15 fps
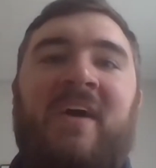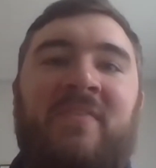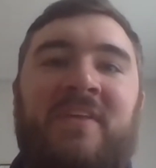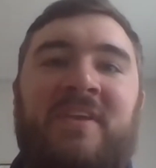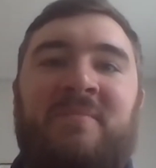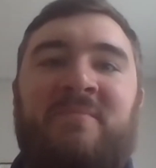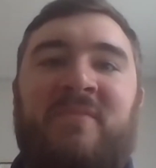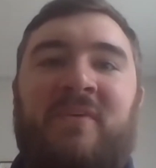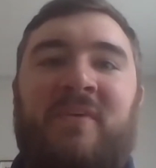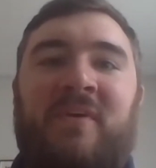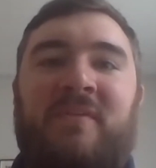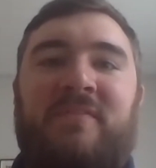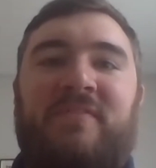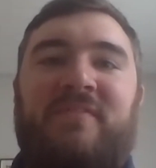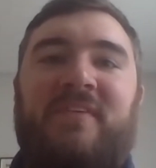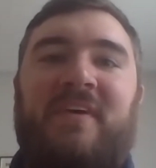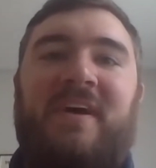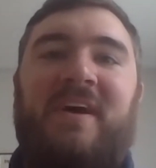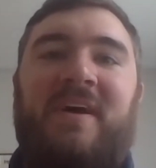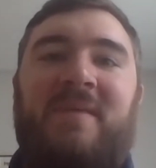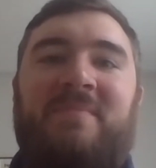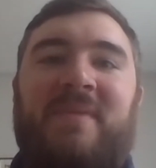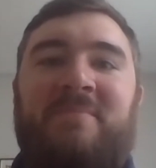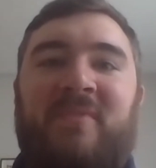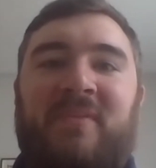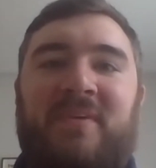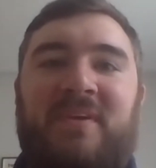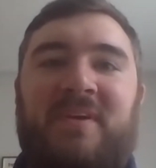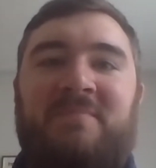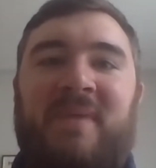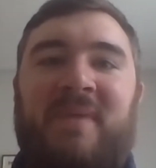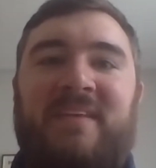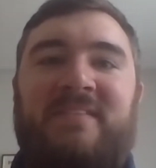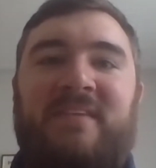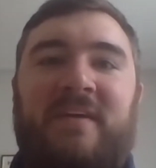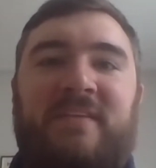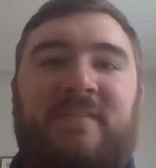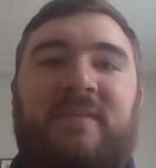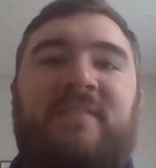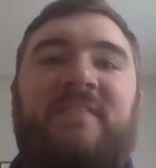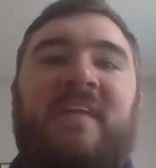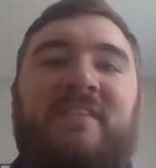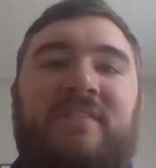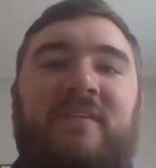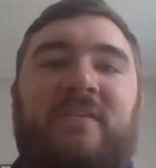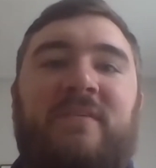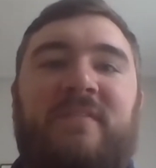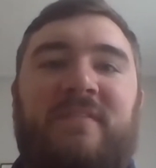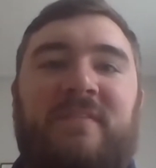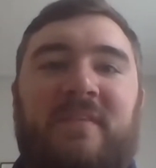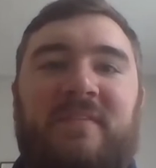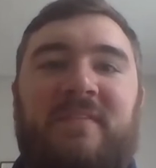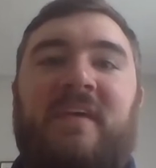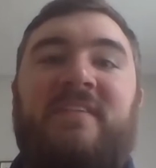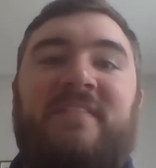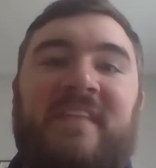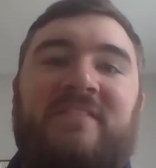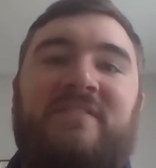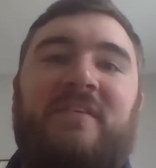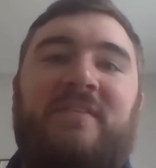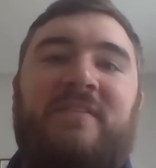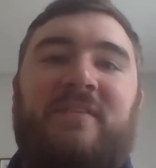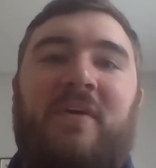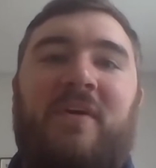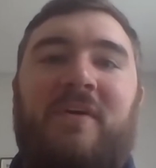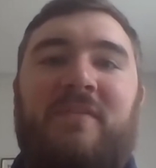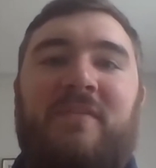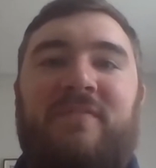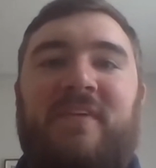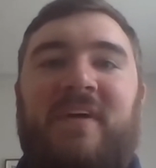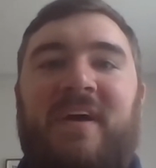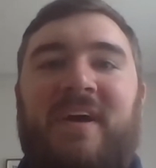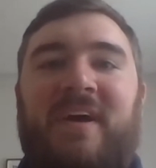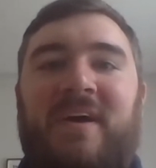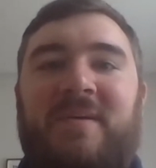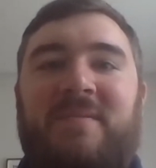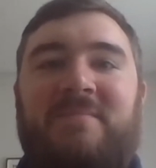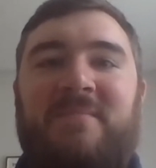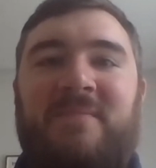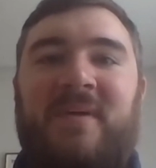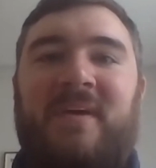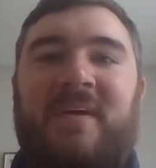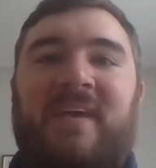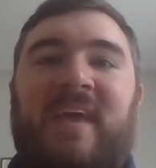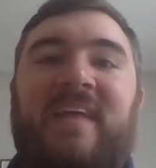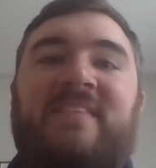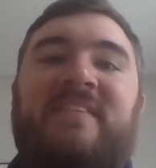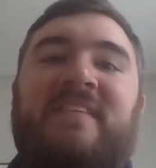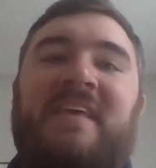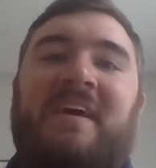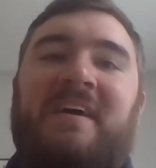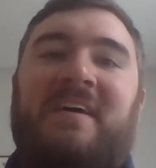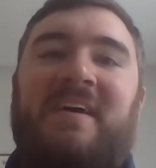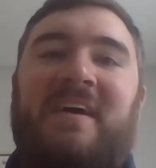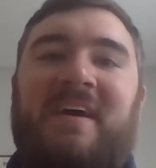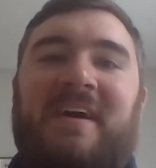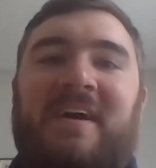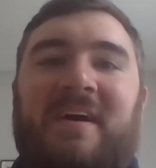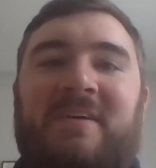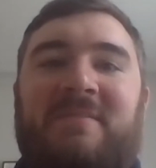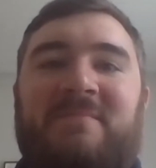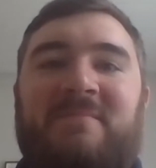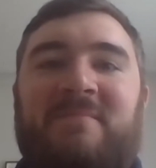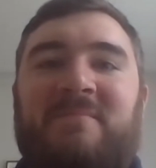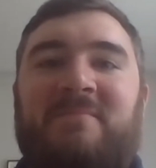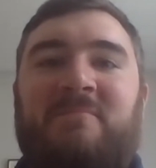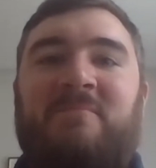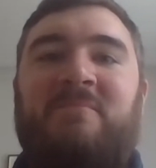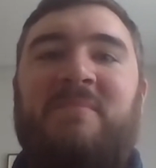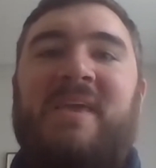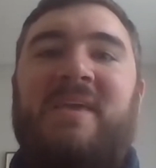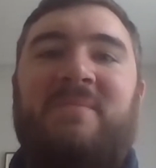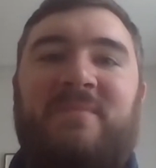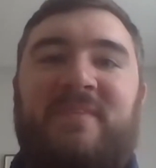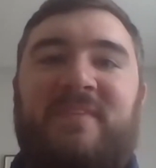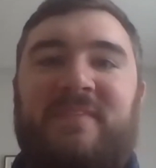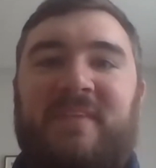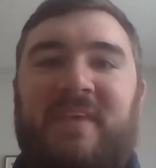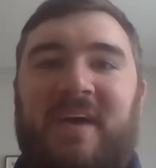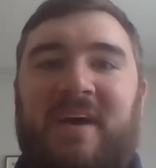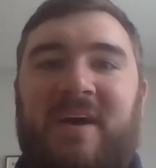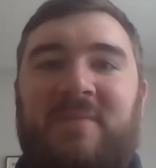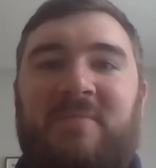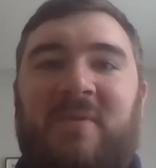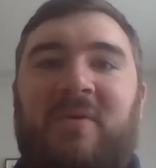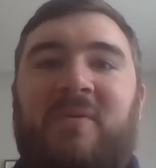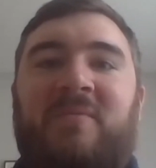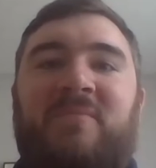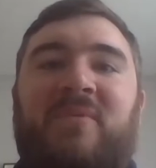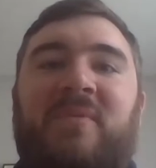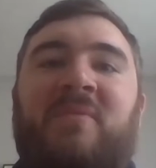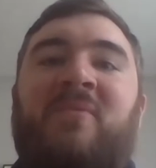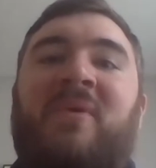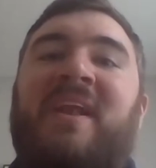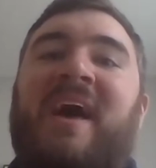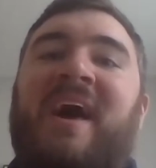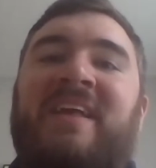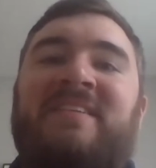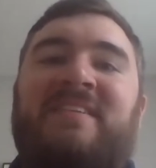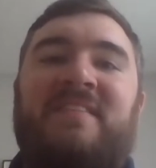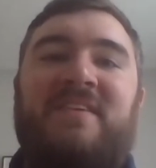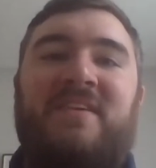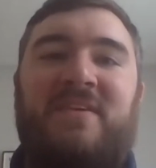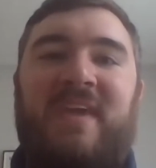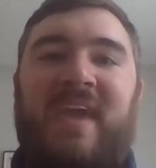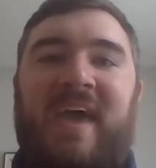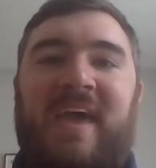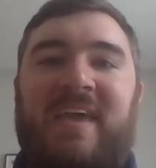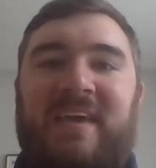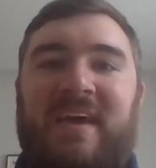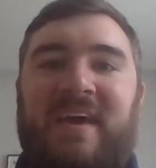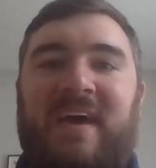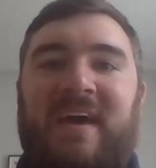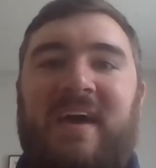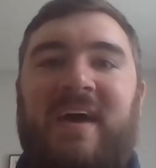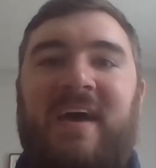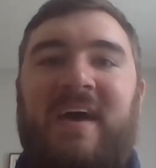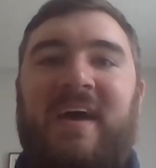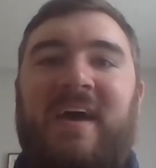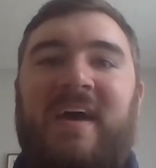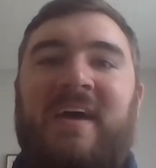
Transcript: the number of people who can make dinosaur statues of internet memes on probably one hand in the UK.